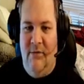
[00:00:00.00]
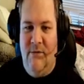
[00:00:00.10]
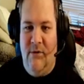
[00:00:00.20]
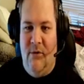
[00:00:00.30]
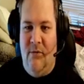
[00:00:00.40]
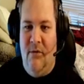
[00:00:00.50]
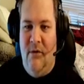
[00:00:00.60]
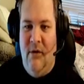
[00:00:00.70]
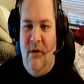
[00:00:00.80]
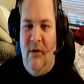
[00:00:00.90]
So
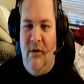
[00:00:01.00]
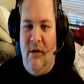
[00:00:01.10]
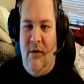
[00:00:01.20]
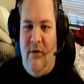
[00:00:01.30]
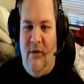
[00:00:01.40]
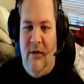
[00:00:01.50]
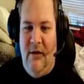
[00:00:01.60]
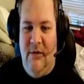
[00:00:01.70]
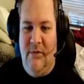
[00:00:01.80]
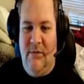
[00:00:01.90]
killing
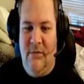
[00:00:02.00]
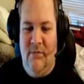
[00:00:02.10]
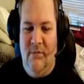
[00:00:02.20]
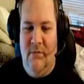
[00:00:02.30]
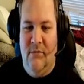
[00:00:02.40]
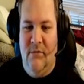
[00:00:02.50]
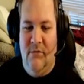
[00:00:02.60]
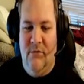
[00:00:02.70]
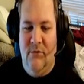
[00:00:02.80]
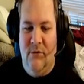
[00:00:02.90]
these
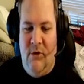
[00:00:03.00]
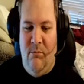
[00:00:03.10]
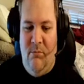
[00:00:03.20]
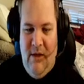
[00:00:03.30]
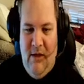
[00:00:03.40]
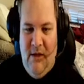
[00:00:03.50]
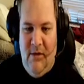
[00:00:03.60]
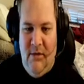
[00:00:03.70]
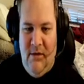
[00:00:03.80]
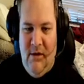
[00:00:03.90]
shouldn't be
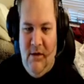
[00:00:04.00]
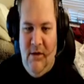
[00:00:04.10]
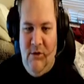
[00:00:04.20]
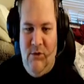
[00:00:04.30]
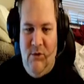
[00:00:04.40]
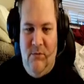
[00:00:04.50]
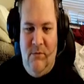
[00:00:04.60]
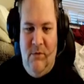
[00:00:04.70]
an issue.